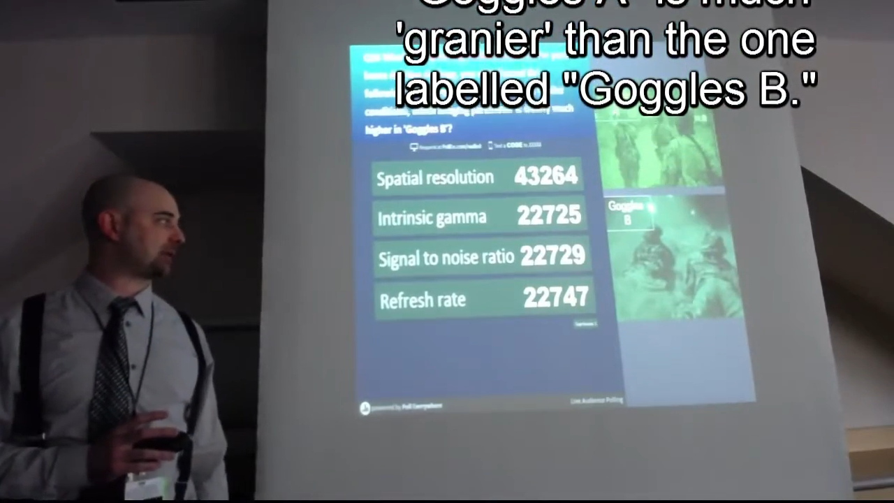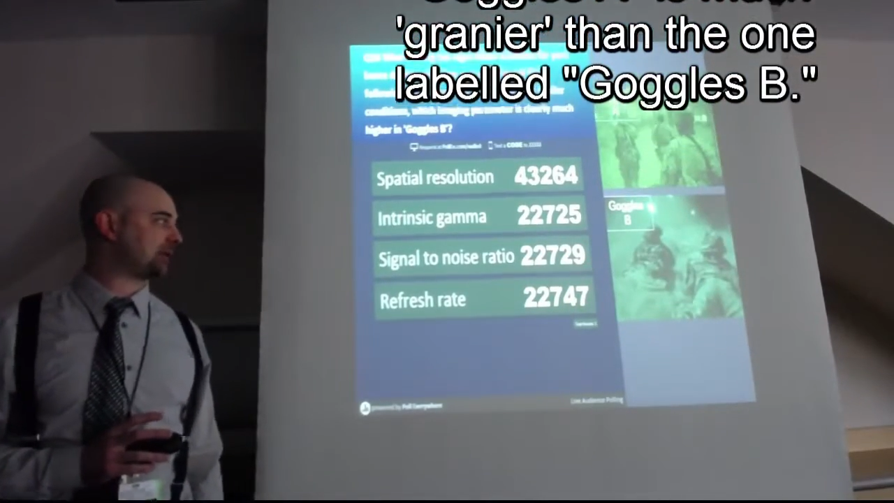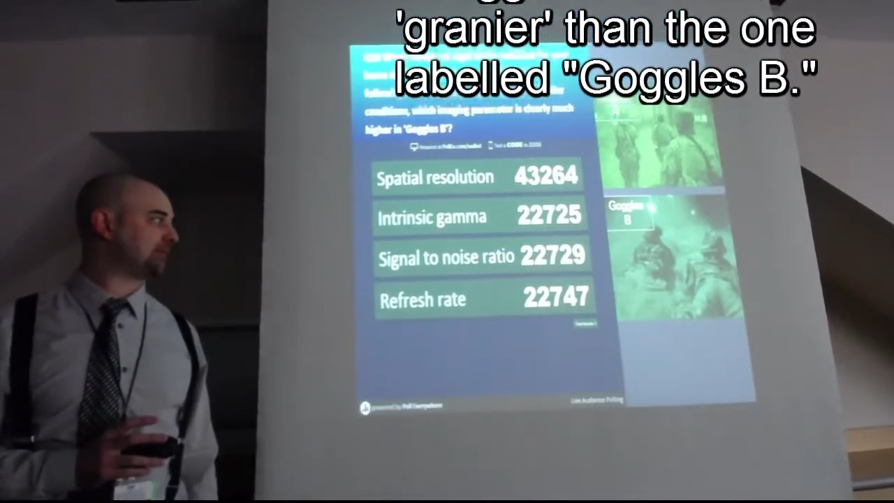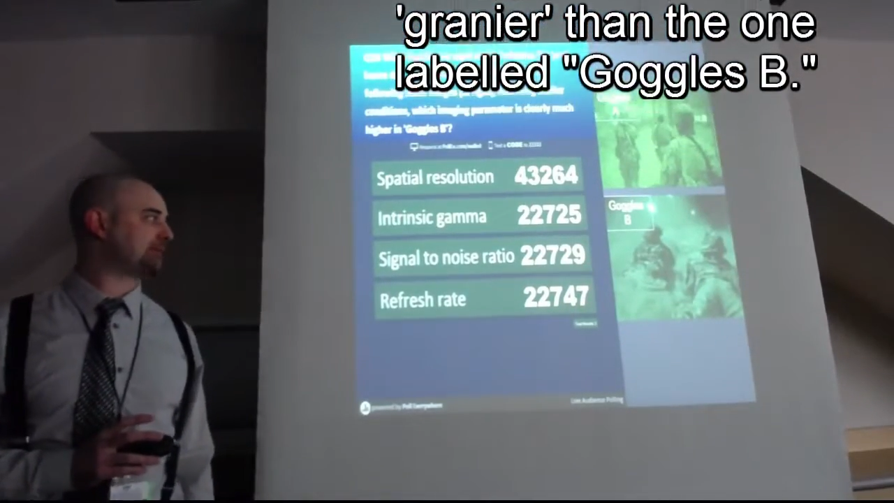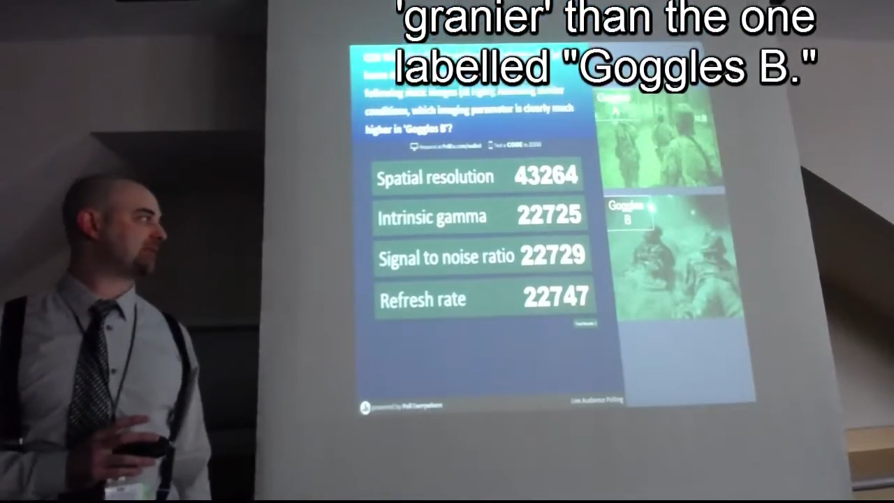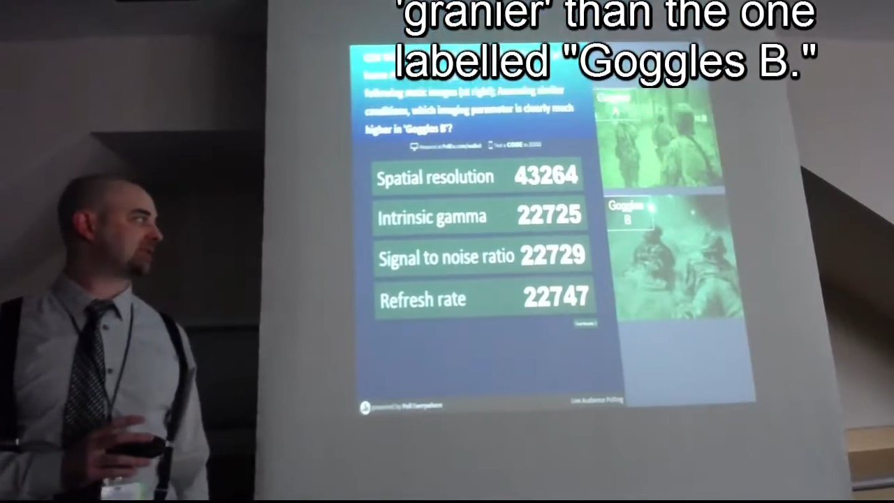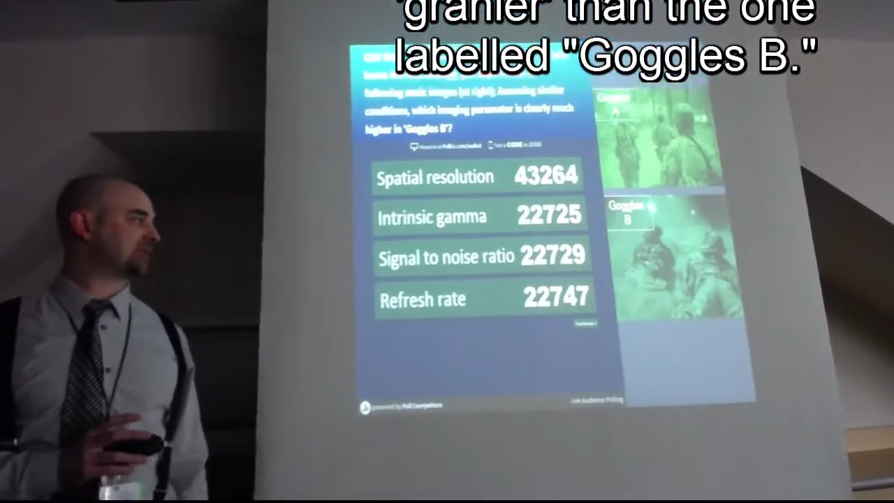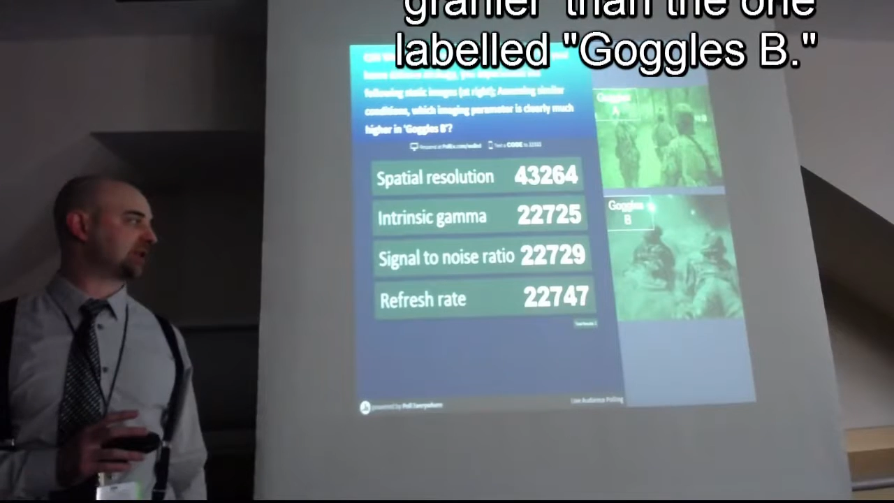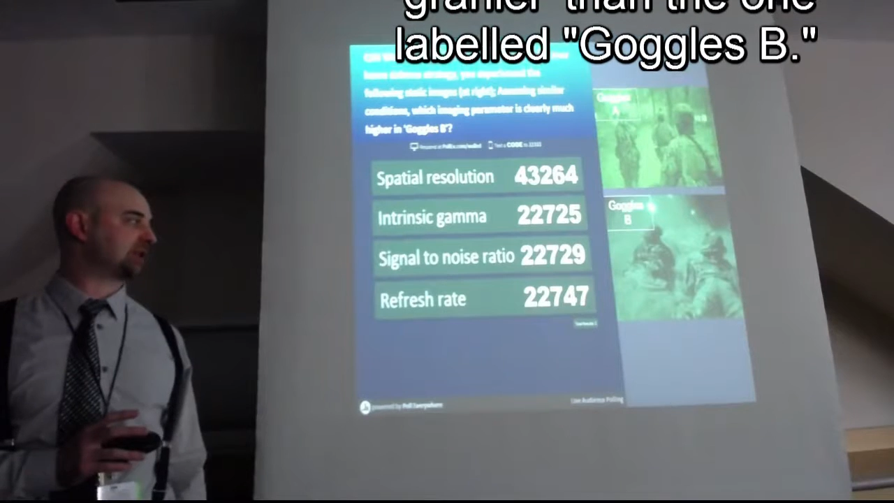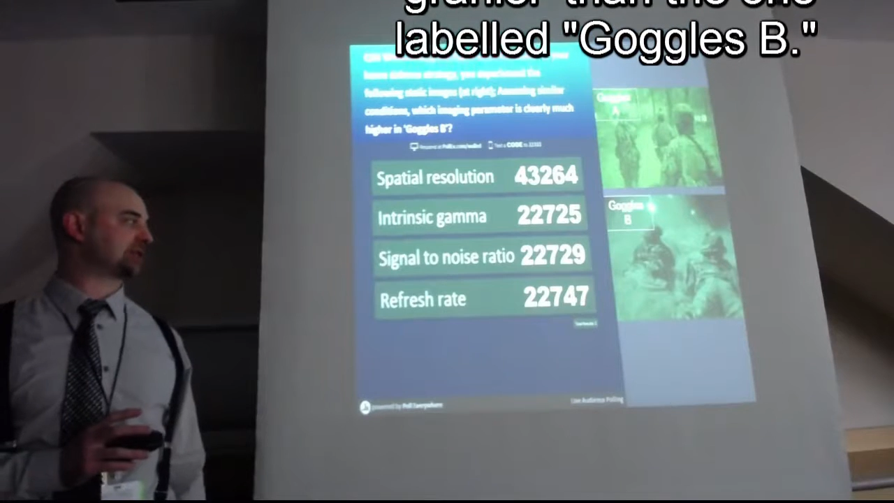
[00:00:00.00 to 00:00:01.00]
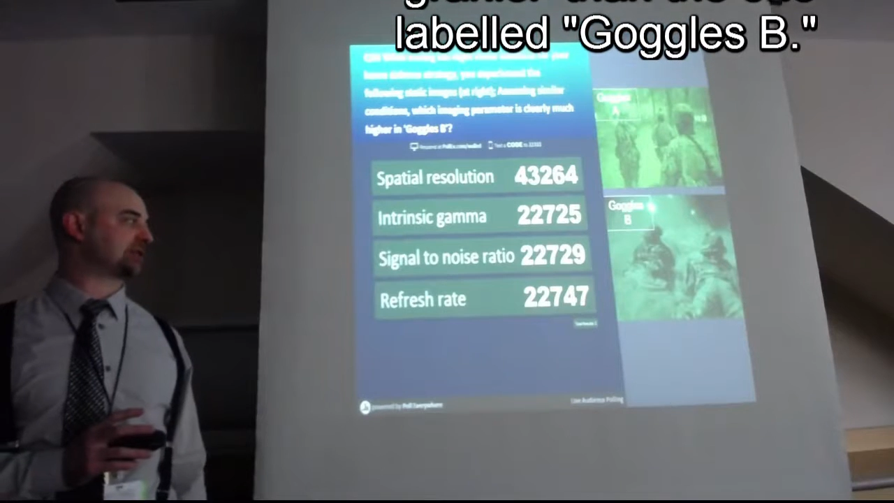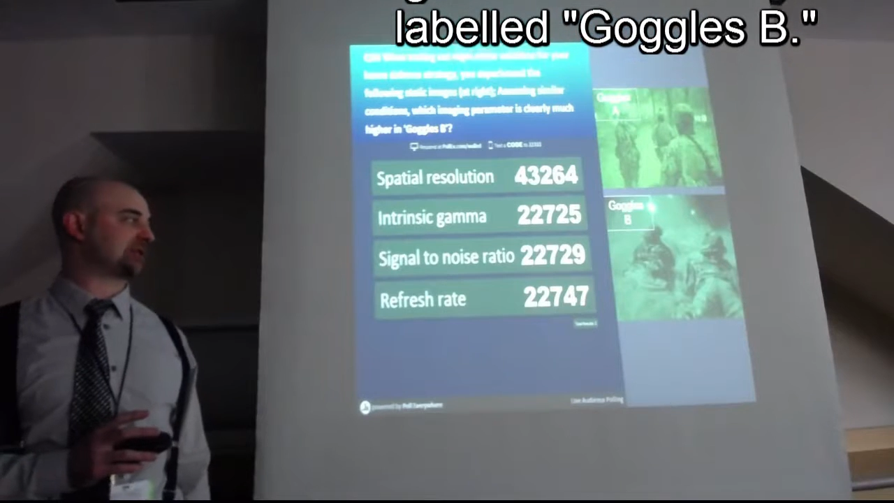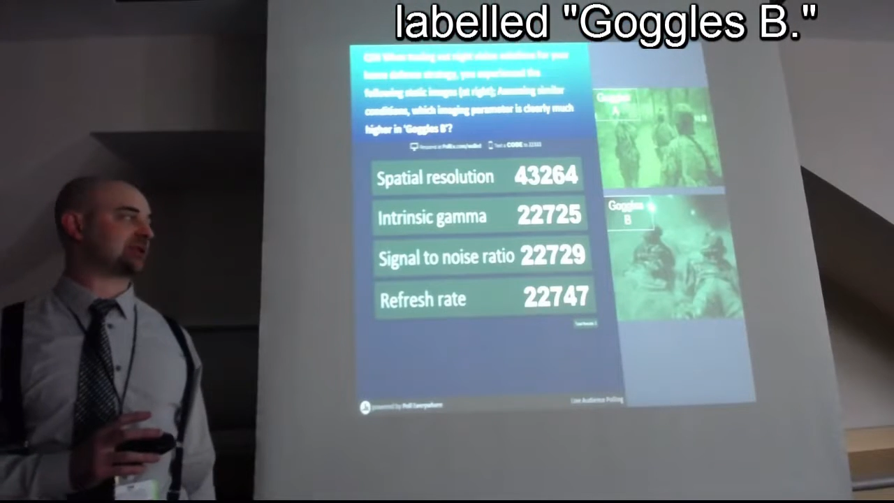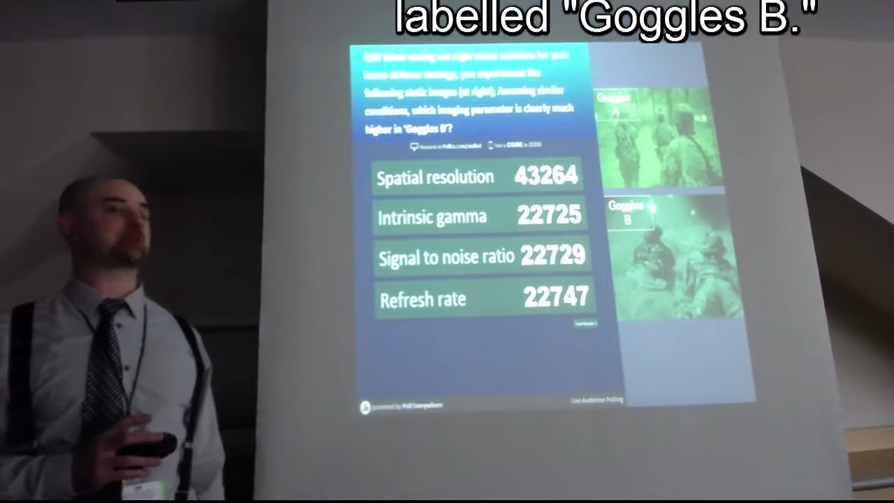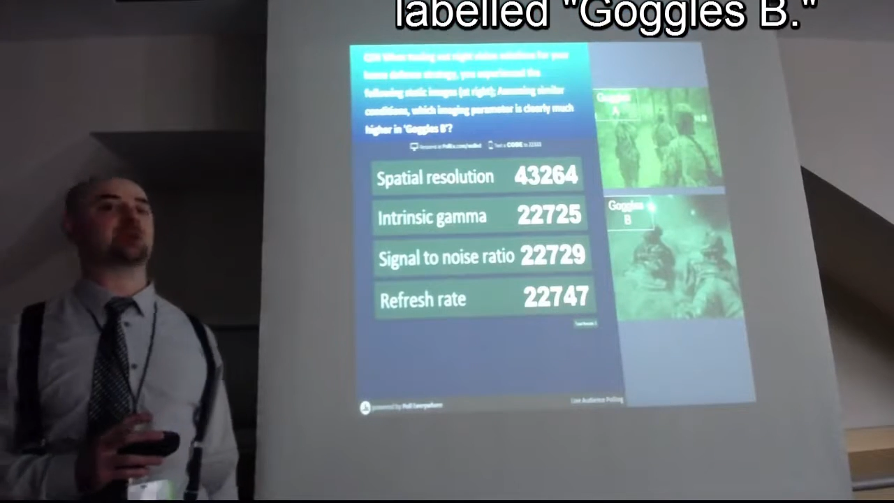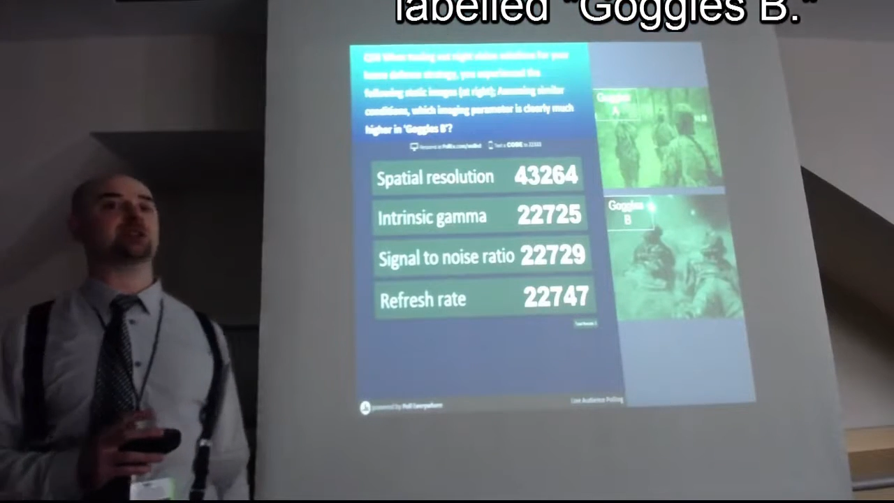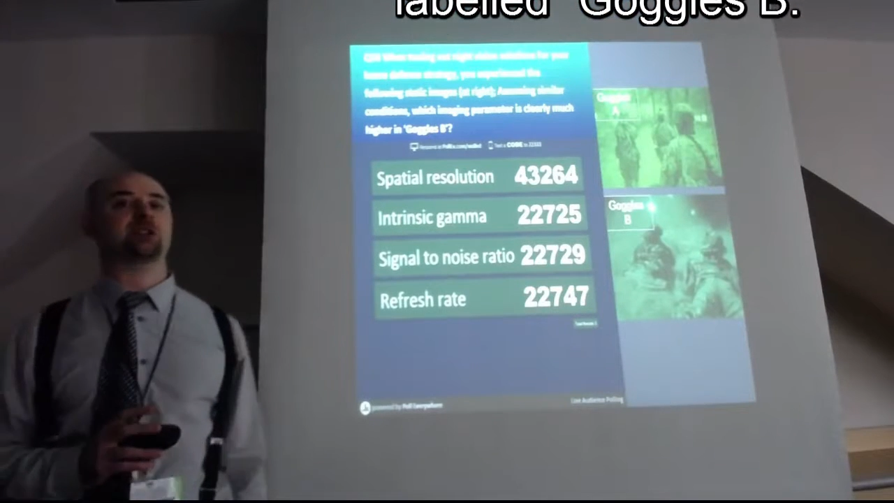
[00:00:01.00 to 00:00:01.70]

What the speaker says: the signal-to-noise ratio,